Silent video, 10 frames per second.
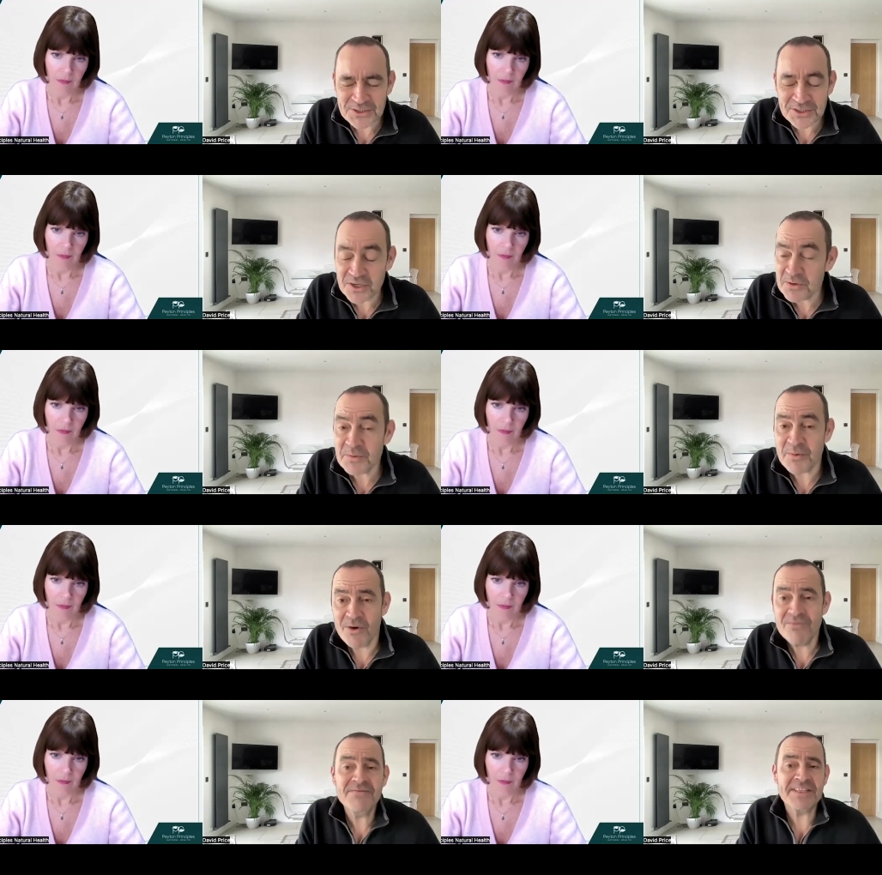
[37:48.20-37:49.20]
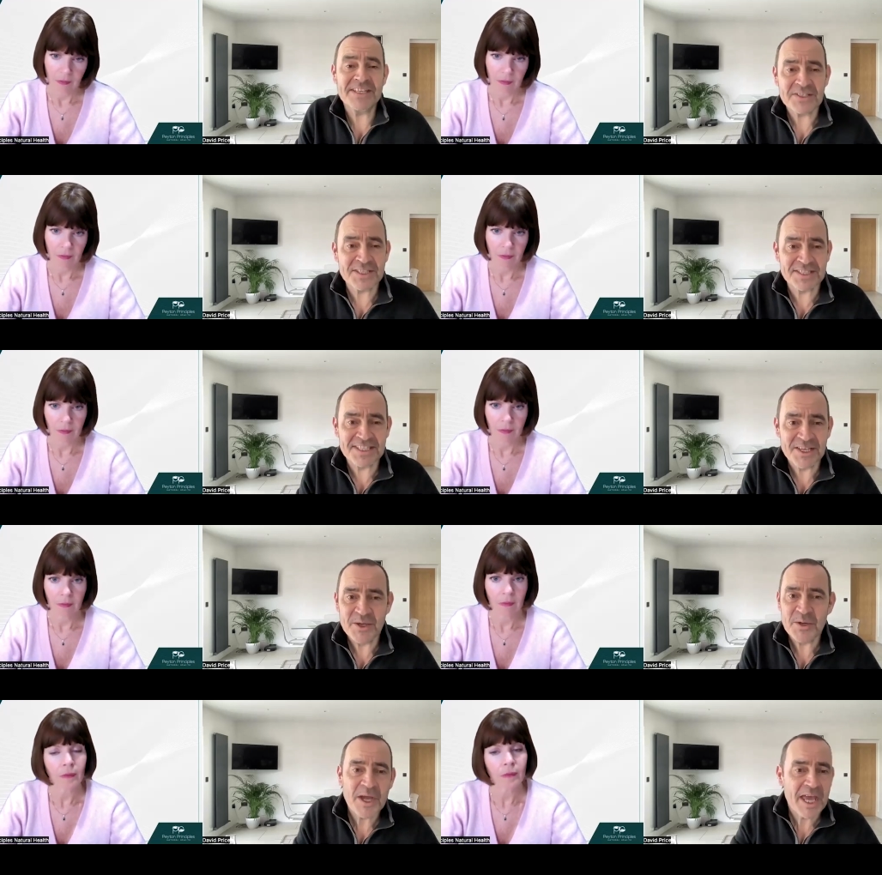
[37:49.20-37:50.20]
Speaker 1: so obvious.
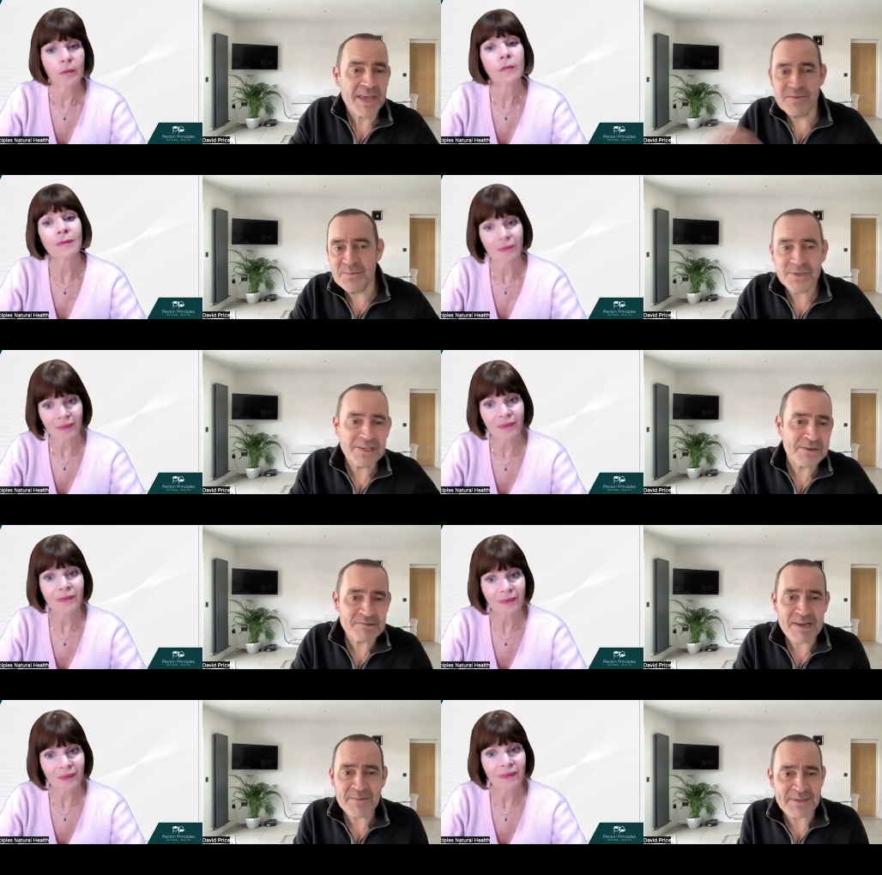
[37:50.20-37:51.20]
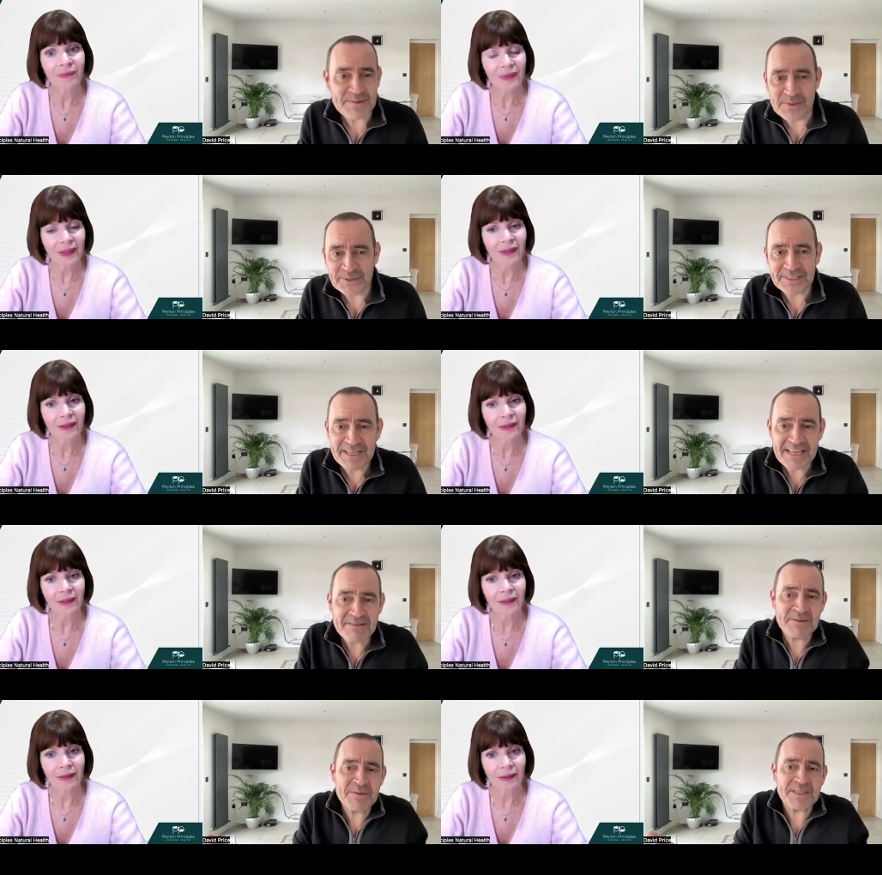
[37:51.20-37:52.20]
If you put a load of crap in your body, how are
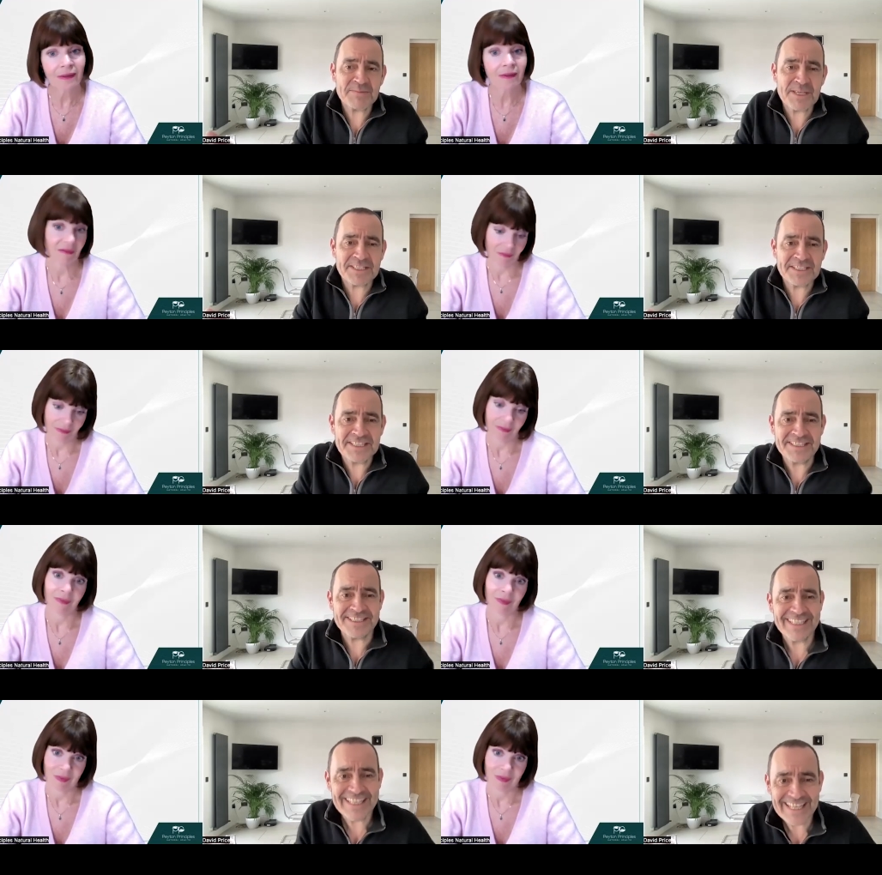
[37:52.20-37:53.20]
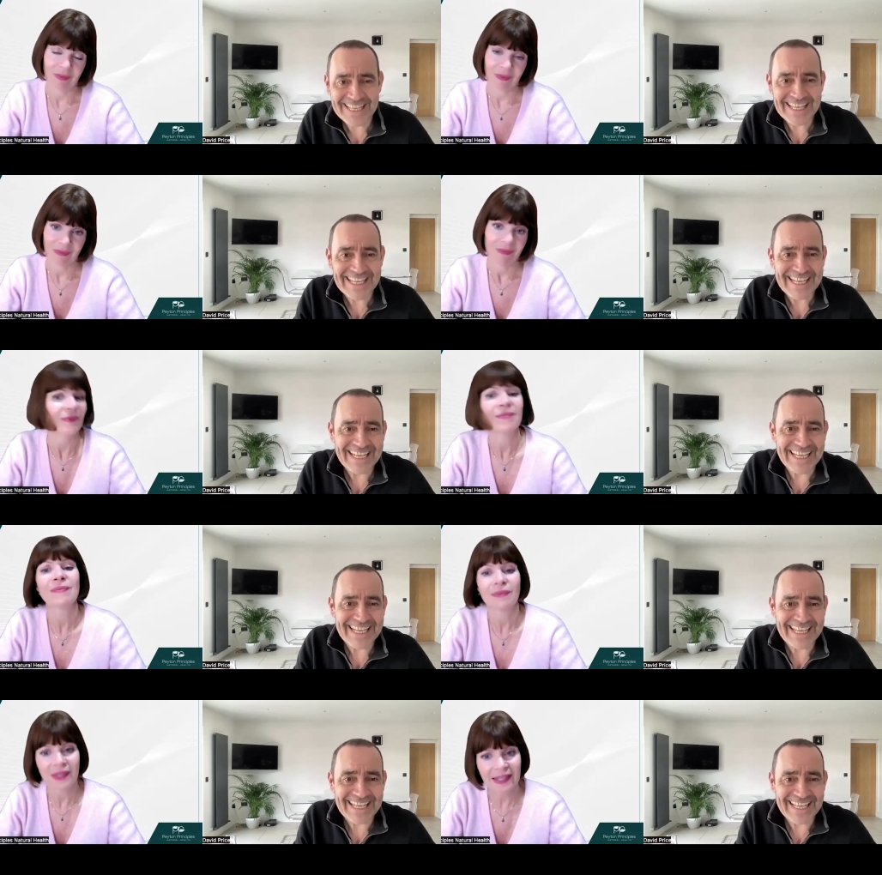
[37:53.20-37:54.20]
you expecting it
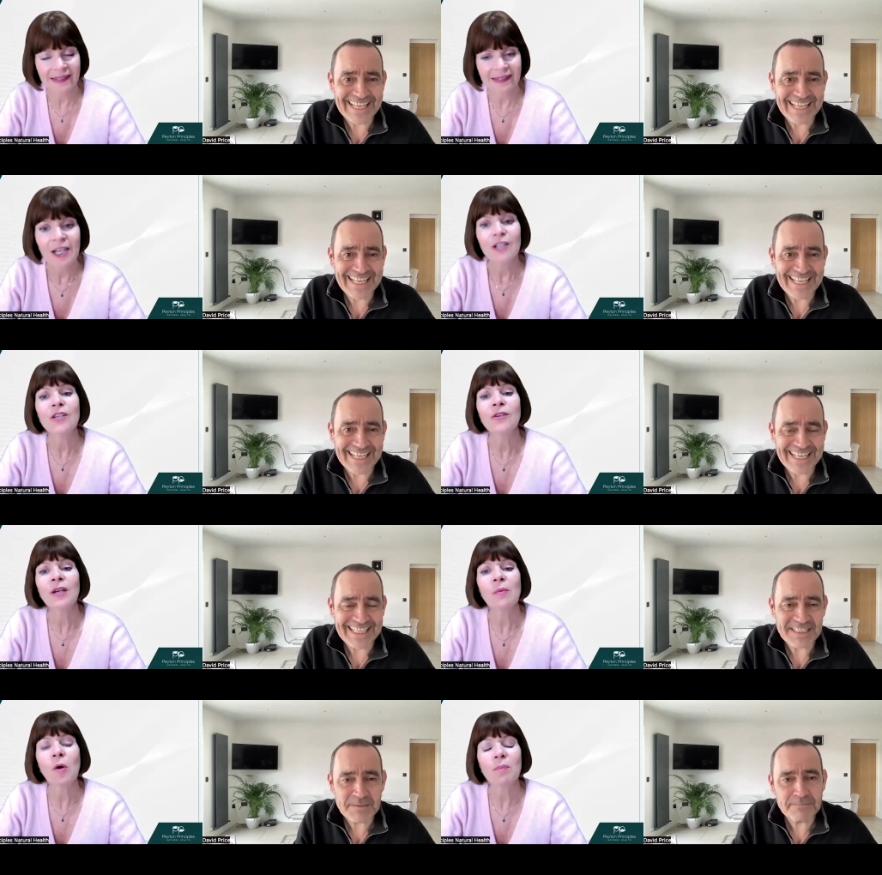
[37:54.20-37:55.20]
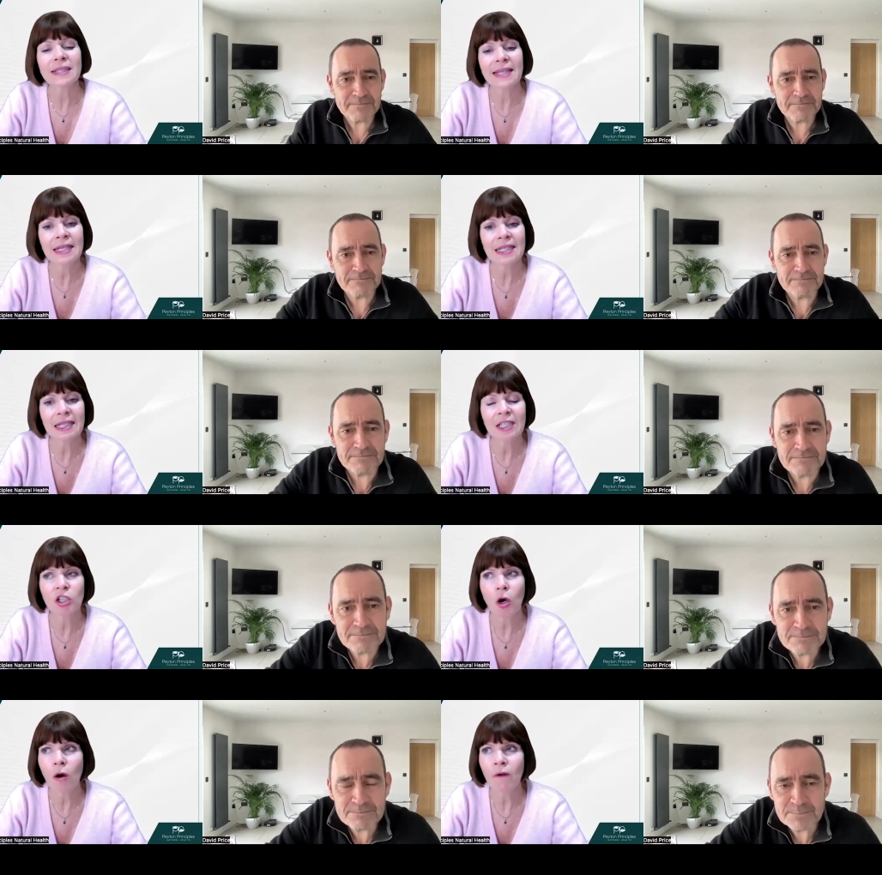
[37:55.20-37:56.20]
Speaker 2: yeah. Do you know what percentage
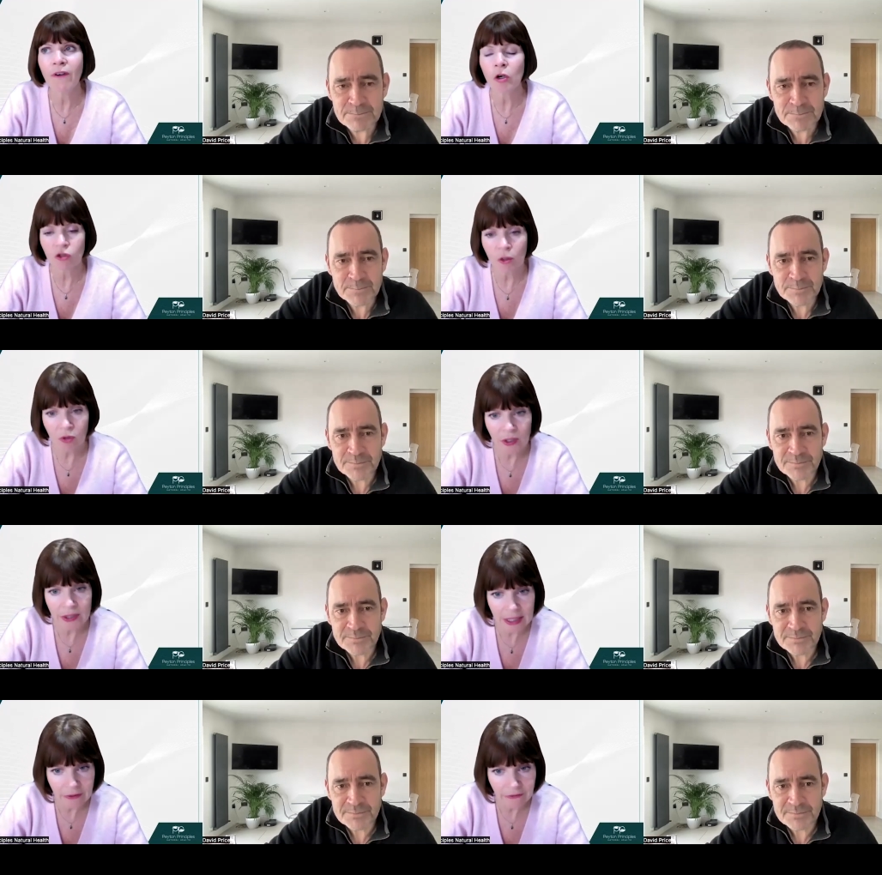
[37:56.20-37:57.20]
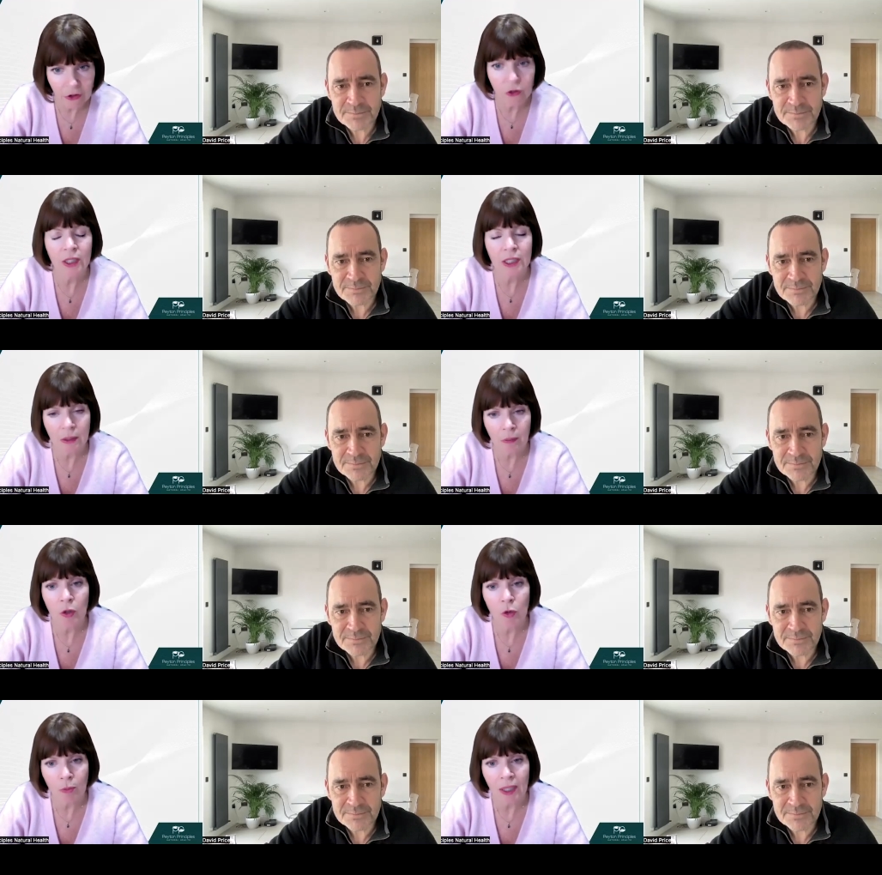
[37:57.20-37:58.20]
of ultra processed food the typical
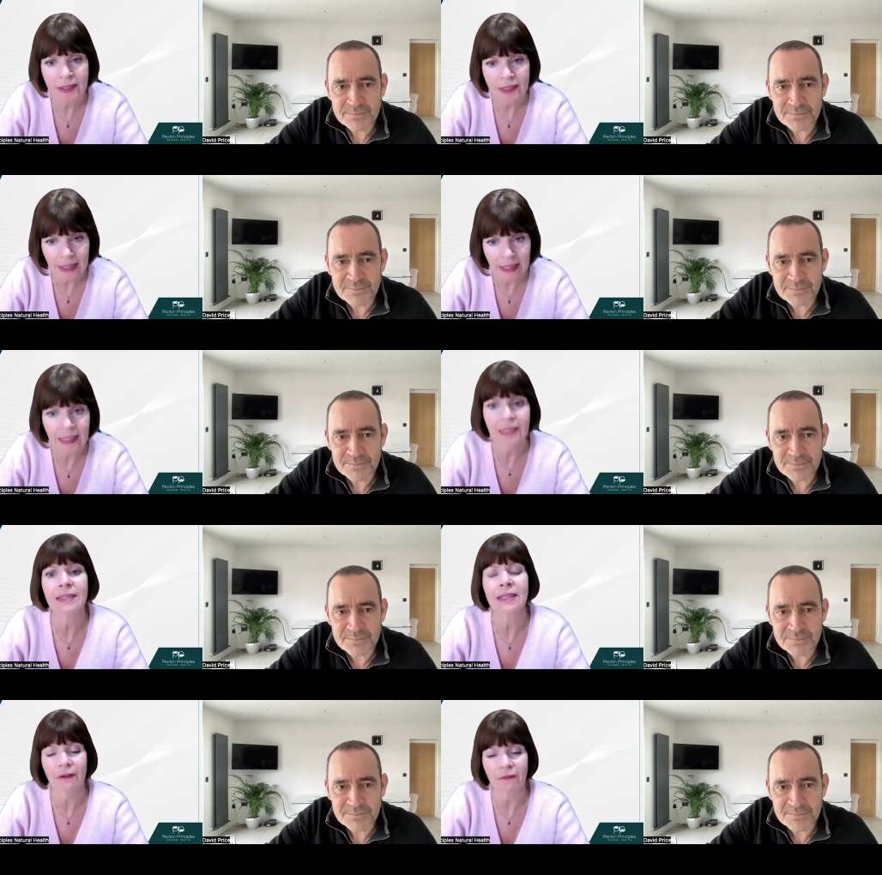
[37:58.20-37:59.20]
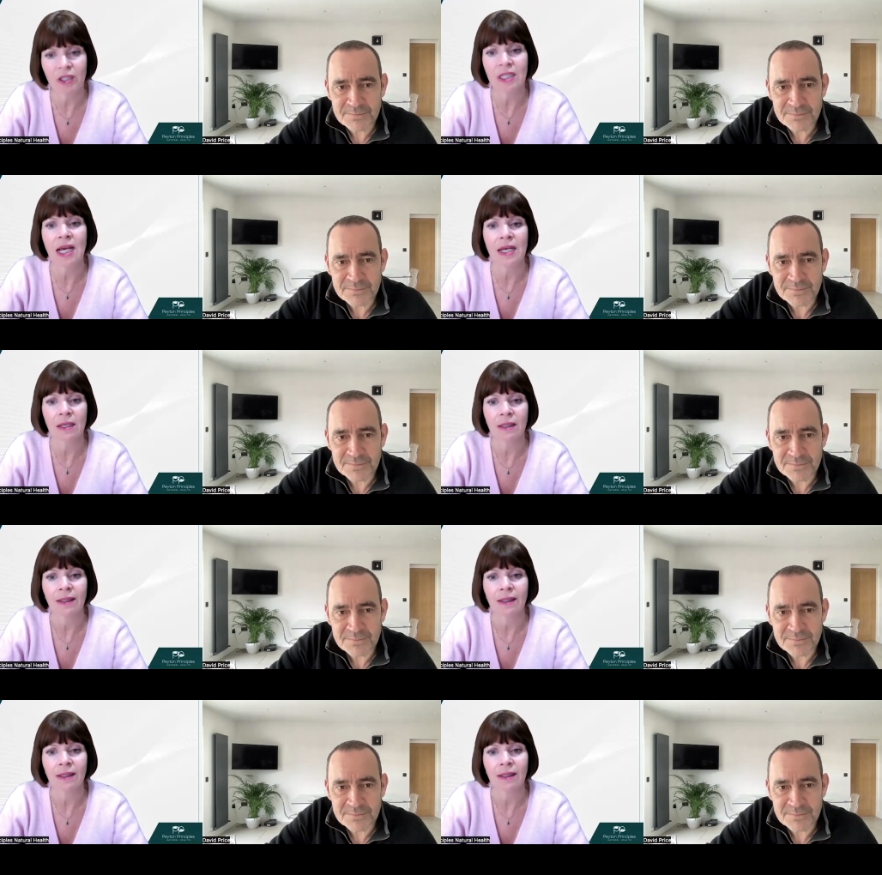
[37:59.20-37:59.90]
person eats every day?